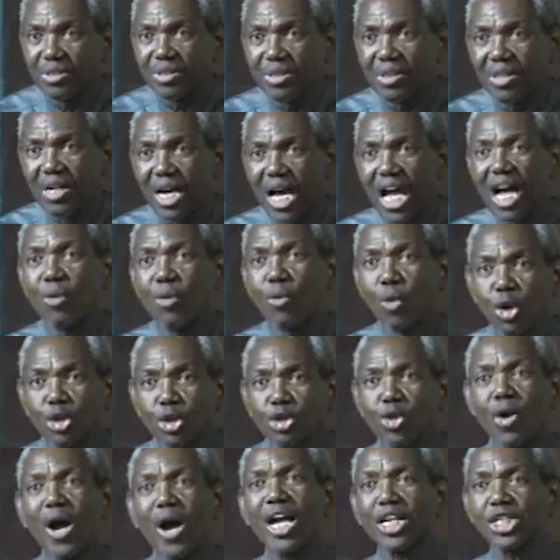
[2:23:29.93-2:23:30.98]
I want to
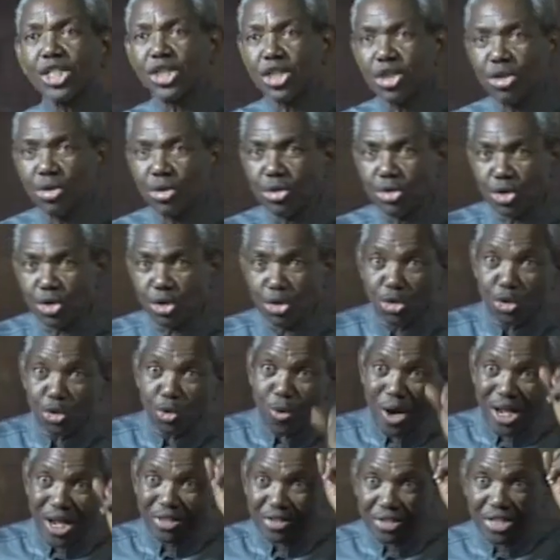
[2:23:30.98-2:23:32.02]
ask you to do
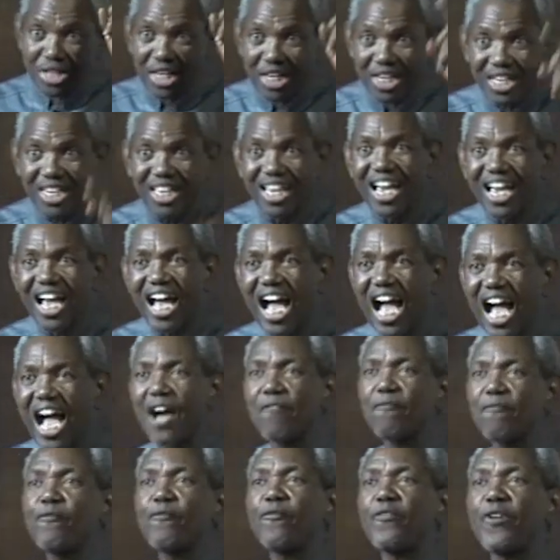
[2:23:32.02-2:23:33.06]
one thing. Have
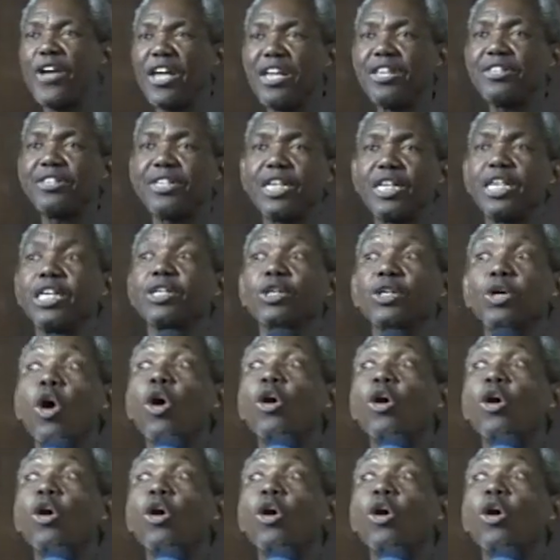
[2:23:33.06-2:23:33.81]
faith in God.